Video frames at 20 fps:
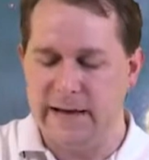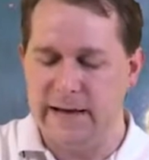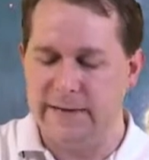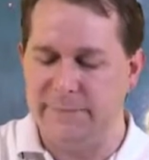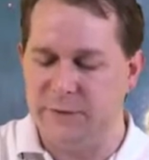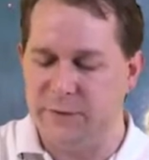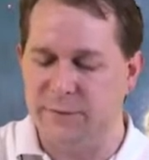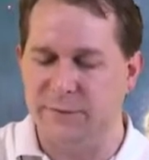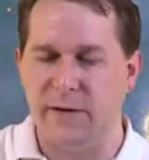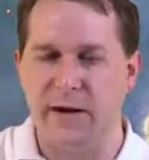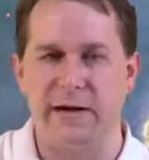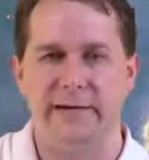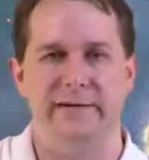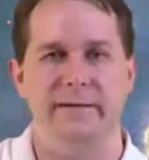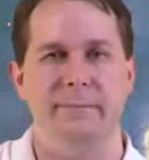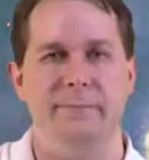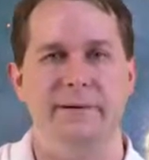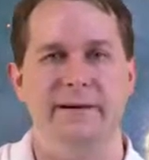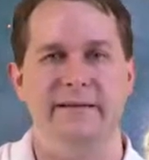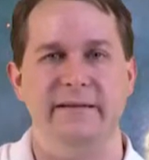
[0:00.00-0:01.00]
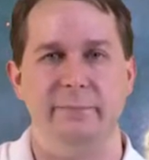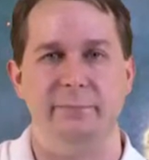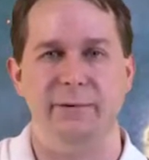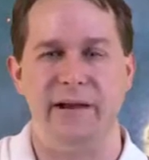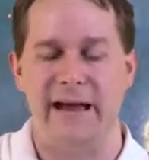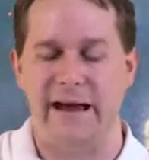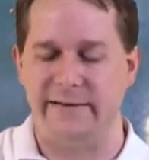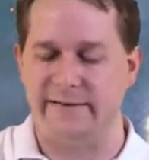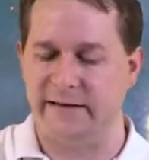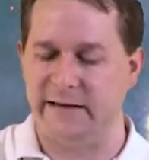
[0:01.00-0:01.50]
If you find some piece of
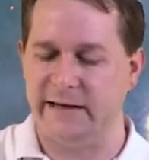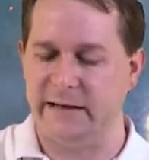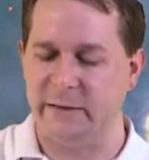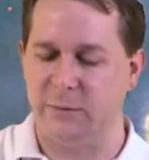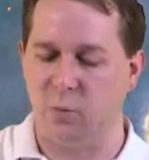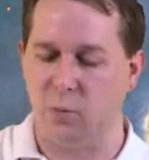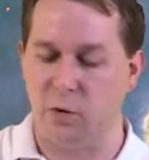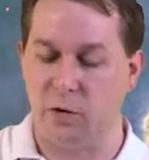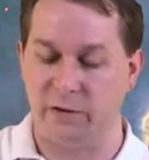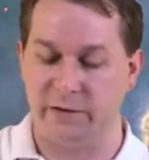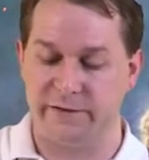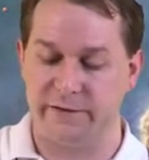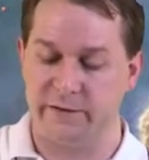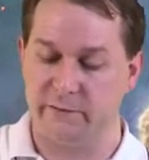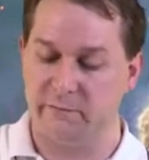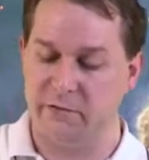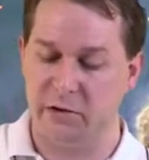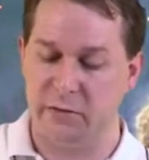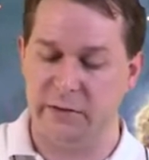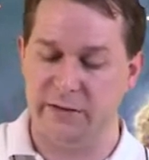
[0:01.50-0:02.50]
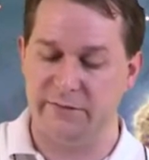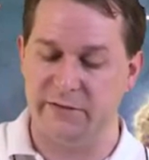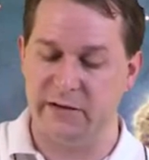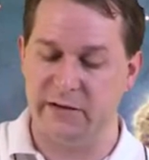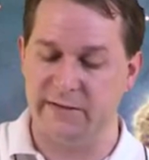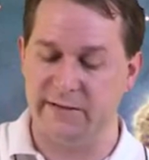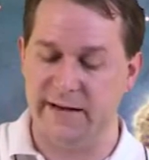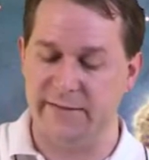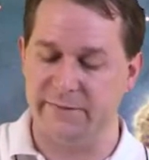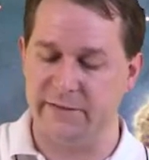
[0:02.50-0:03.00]
plastic, it works even
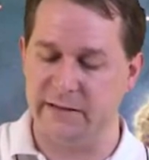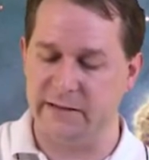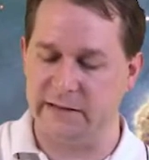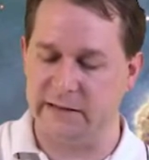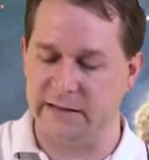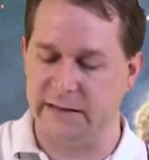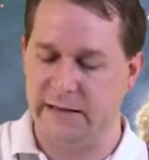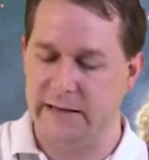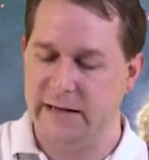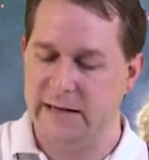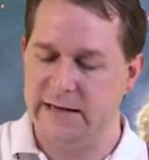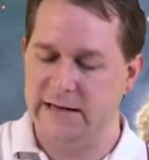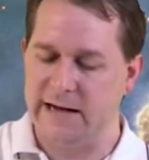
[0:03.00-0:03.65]
indefinitely.